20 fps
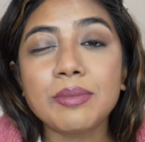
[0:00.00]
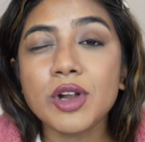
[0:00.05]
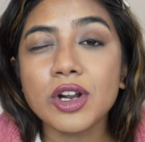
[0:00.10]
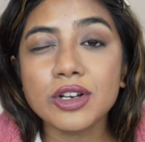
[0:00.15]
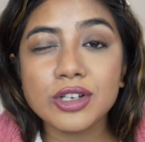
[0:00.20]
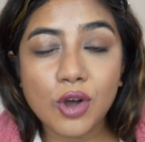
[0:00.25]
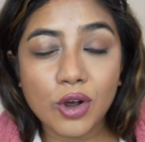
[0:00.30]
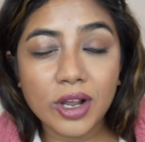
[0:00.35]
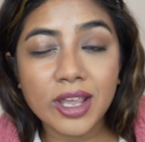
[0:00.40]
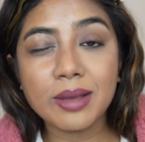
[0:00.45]
I'm
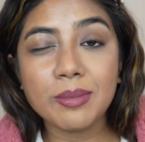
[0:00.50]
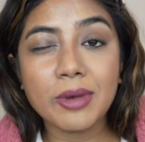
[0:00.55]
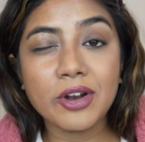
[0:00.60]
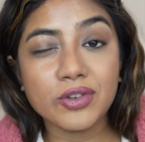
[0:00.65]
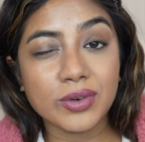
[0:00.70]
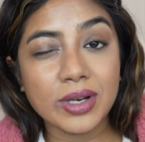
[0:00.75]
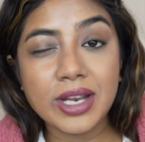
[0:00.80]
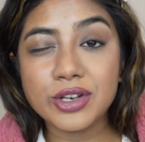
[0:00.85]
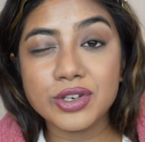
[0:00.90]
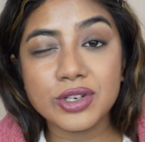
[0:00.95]
not talking
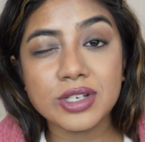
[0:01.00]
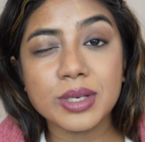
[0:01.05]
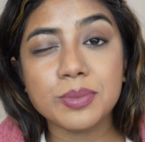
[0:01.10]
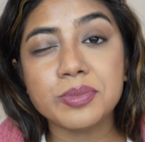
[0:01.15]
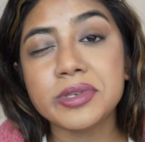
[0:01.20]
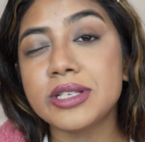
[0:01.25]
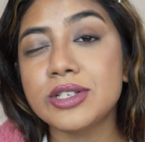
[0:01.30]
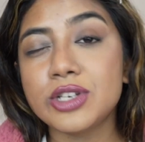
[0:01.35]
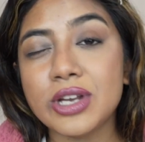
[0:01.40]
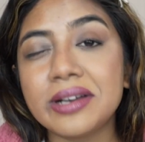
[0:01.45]
about
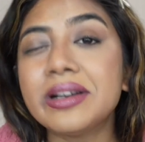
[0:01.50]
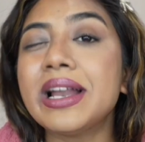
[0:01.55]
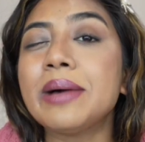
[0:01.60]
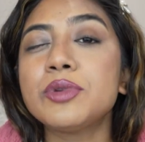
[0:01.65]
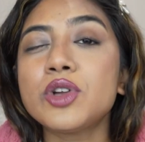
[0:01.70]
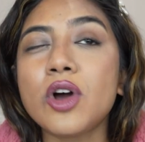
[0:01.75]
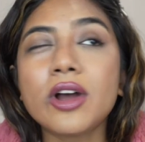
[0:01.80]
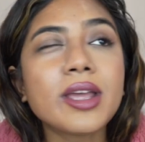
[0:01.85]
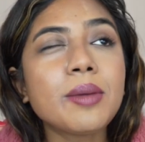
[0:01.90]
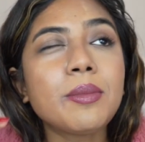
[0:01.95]
relationships in general.
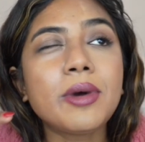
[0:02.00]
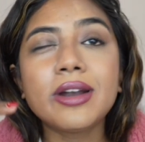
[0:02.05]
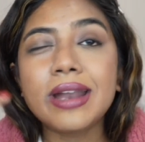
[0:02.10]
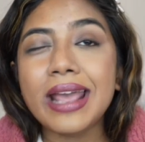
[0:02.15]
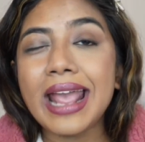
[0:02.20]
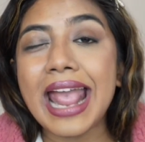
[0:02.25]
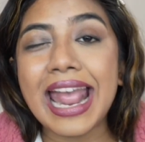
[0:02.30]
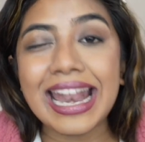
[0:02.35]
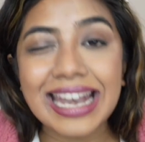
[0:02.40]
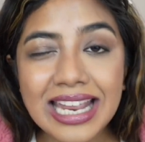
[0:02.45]
I'm talking
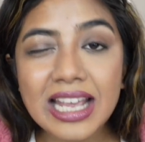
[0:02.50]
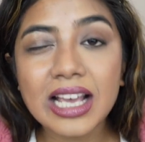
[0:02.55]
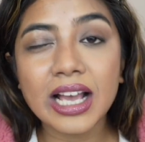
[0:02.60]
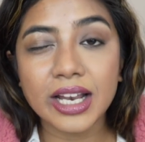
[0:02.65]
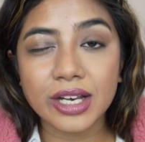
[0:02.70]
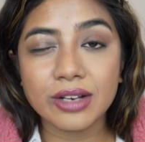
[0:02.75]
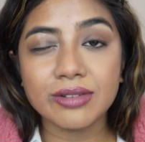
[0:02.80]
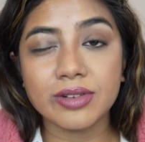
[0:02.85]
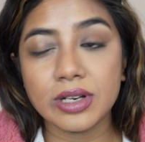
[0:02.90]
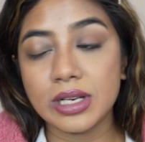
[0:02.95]
about any
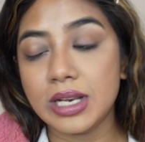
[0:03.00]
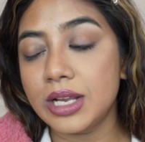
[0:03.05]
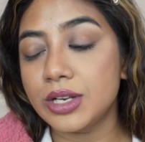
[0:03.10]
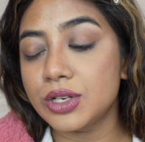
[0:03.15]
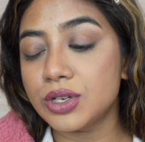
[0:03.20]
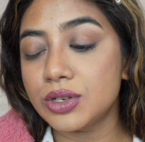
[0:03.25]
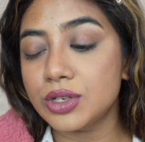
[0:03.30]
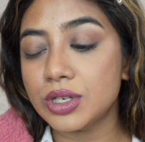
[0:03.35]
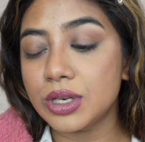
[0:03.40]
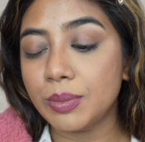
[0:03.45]
kind of
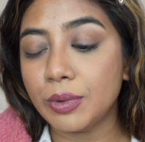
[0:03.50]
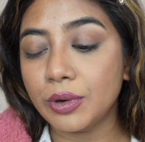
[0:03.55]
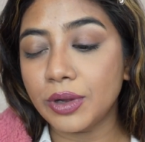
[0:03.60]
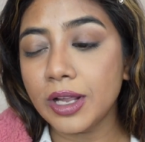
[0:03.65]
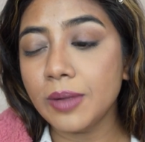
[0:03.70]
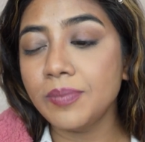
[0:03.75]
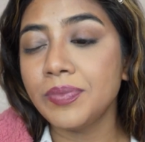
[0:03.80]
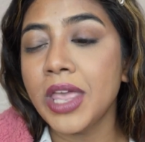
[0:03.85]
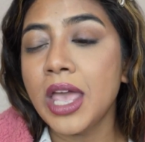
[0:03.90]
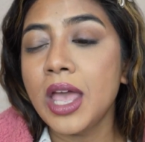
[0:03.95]
relationship,
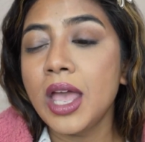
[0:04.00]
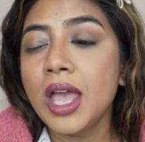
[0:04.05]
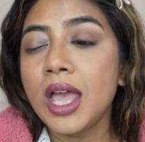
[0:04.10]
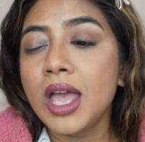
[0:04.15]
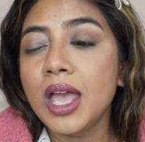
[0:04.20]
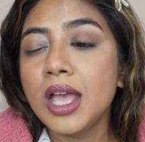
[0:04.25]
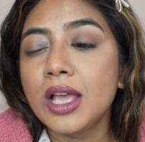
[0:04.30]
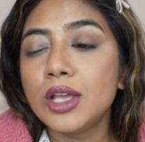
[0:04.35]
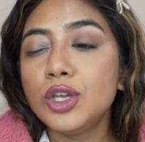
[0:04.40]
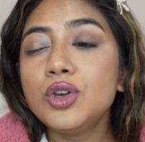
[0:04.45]
okay?
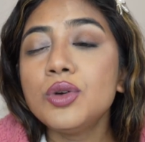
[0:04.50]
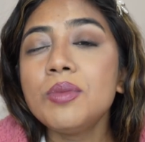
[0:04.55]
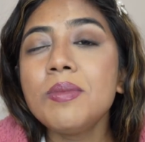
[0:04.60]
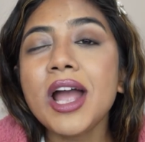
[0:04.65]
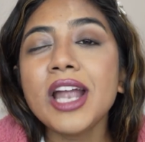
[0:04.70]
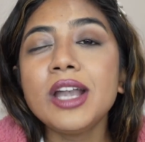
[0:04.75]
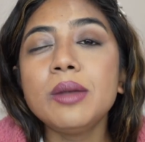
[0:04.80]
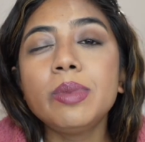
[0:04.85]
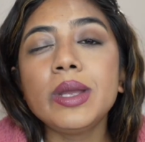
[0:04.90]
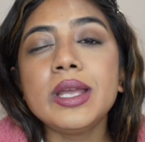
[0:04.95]
You
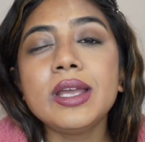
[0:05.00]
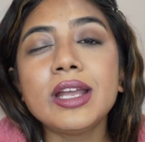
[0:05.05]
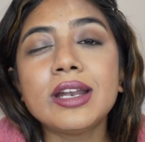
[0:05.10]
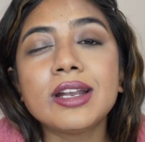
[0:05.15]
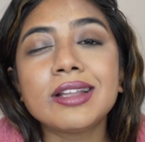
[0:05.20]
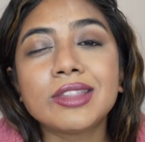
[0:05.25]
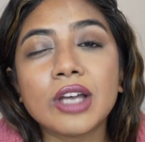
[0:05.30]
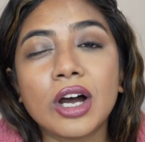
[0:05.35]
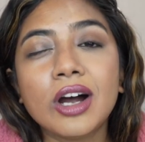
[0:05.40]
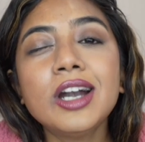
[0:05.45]
might be
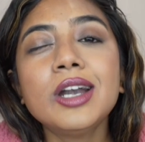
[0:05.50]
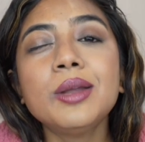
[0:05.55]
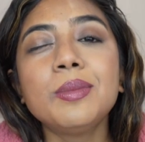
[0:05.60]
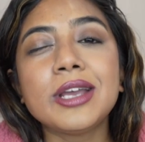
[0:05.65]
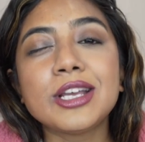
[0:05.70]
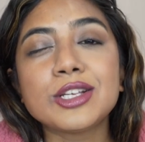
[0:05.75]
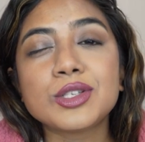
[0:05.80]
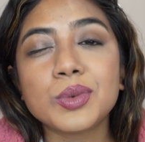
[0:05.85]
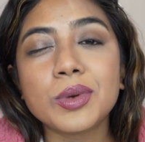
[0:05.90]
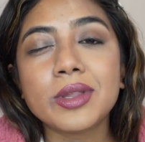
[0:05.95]
in a third
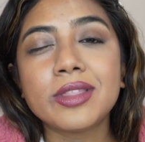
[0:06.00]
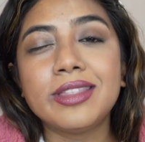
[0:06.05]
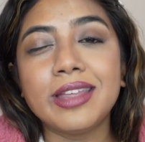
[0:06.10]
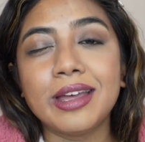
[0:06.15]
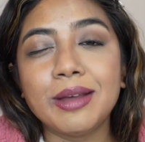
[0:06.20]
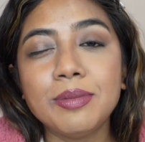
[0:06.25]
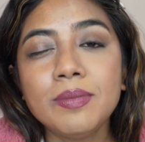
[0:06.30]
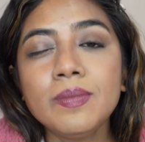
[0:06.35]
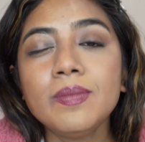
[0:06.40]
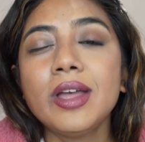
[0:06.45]
base with
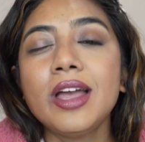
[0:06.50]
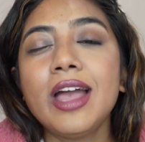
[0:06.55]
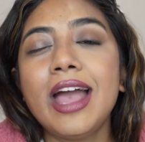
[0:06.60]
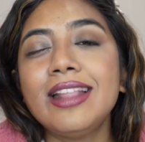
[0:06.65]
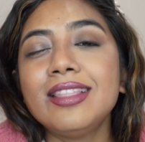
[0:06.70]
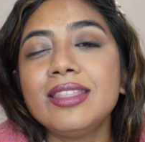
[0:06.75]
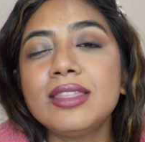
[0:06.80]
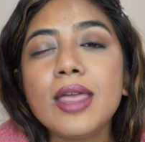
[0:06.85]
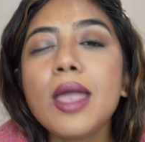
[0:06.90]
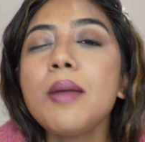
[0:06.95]
them
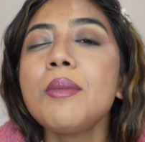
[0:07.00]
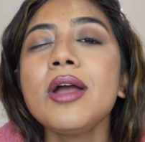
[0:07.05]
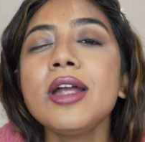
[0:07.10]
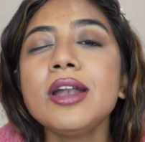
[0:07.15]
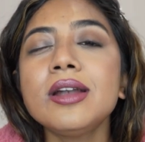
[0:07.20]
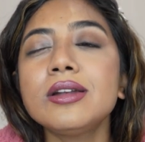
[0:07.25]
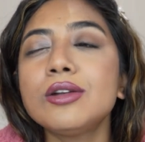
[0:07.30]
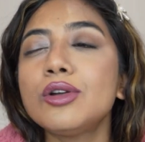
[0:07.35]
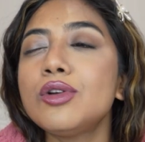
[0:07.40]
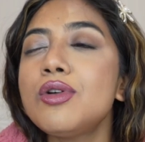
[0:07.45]
and they
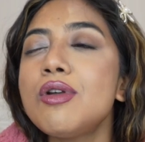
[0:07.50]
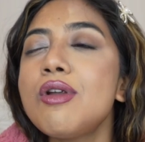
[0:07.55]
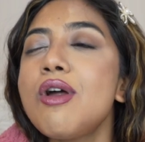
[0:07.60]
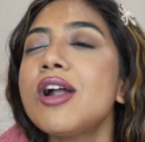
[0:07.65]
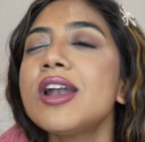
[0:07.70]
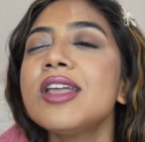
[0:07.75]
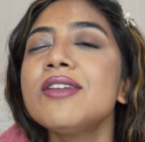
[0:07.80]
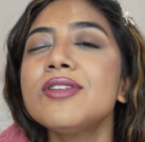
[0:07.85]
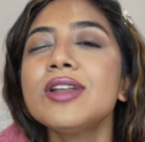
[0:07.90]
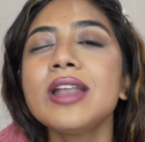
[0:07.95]
might
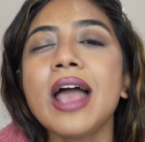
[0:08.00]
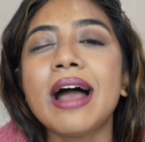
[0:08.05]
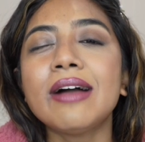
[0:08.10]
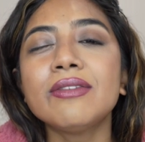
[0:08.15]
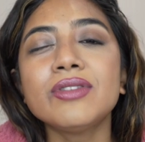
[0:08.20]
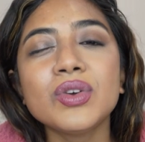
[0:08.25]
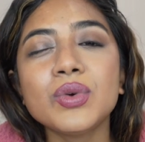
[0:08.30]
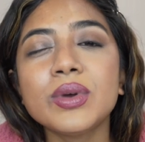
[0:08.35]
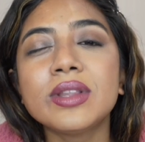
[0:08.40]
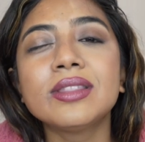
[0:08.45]
not even
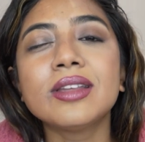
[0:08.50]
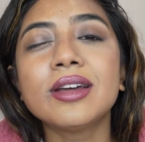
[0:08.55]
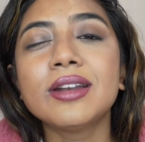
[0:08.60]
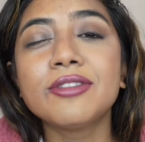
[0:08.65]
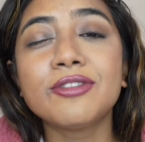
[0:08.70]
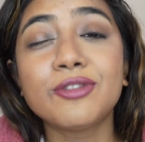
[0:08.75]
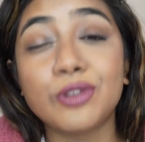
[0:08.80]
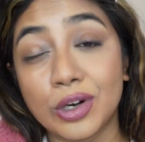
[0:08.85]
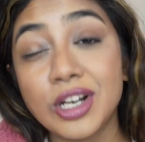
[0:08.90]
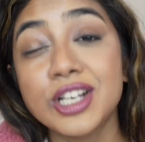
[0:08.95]
have you in
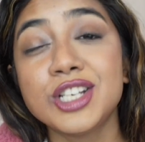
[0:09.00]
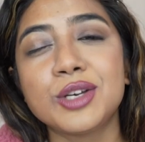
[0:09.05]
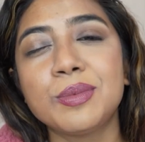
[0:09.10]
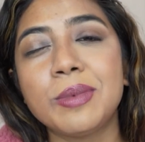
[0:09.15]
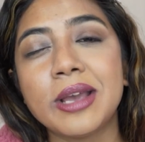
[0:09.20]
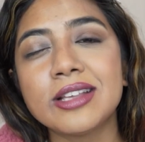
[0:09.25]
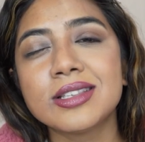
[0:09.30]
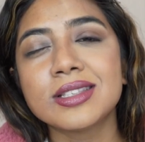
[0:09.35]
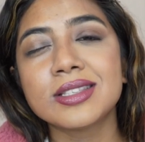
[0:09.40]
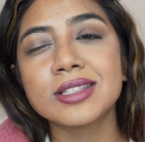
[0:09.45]
their first
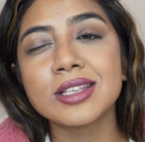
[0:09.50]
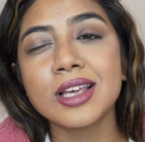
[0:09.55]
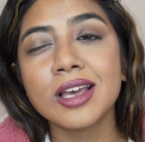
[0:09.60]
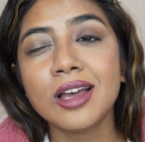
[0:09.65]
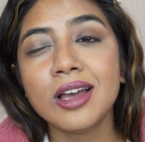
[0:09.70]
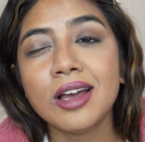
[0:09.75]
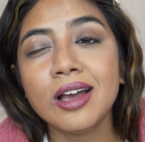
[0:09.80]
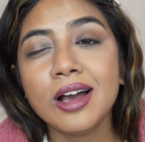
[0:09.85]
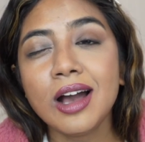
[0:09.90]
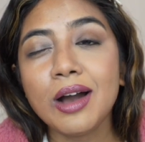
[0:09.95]
base.
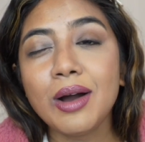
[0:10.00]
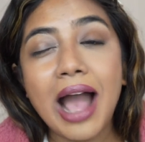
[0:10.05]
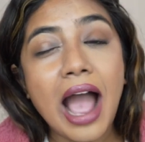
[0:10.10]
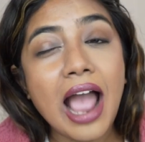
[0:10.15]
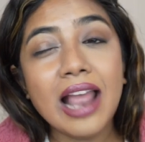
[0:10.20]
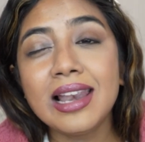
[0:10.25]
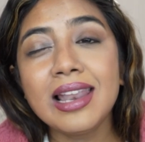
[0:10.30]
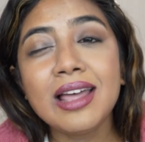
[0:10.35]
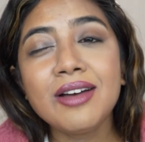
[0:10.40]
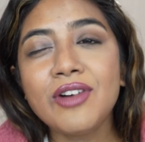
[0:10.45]

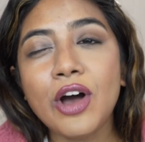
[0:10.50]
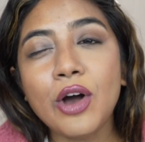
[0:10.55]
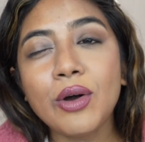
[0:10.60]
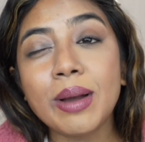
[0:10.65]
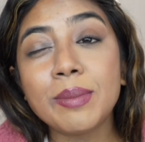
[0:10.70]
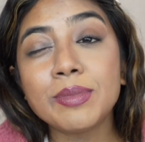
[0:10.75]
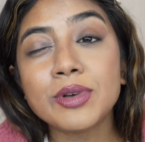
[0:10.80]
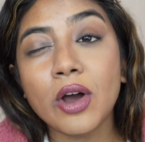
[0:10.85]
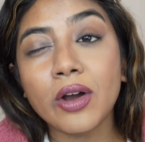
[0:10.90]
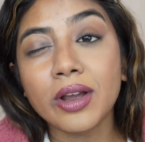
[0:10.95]
I love how
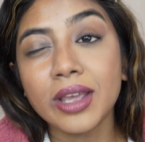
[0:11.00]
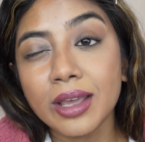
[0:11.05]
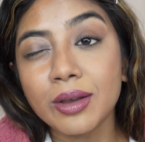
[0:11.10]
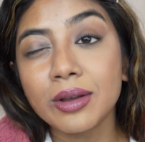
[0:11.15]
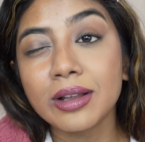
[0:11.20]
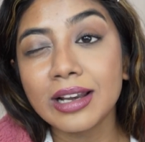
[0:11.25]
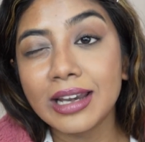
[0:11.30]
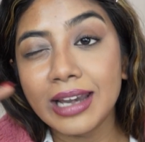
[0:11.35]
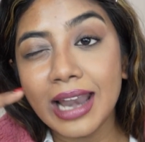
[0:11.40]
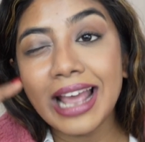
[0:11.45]
I'm
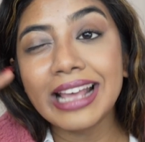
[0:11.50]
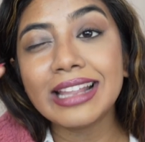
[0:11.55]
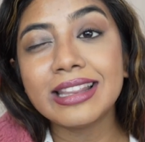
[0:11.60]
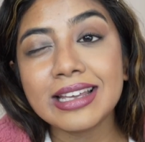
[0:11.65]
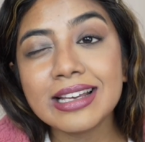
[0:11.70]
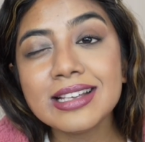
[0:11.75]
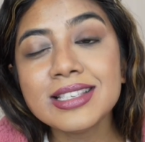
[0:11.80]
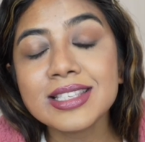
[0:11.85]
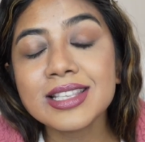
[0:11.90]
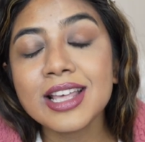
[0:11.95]
talking like
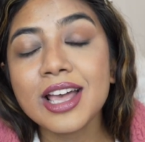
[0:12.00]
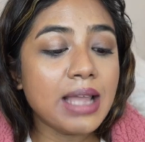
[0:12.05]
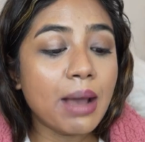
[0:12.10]
this.